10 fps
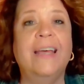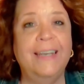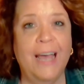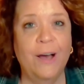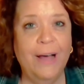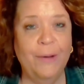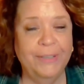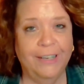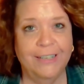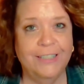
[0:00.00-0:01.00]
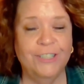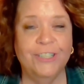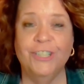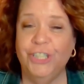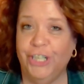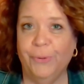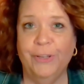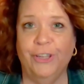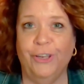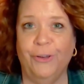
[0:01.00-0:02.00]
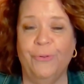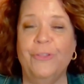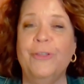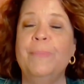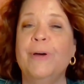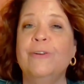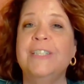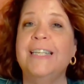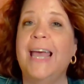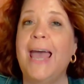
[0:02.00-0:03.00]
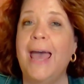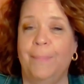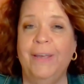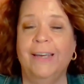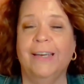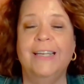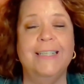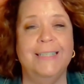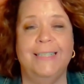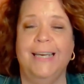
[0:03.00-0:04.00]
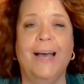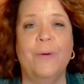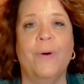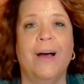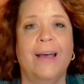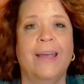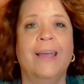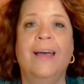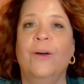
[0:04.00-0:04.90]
Now I would like to share with you the most epic DIY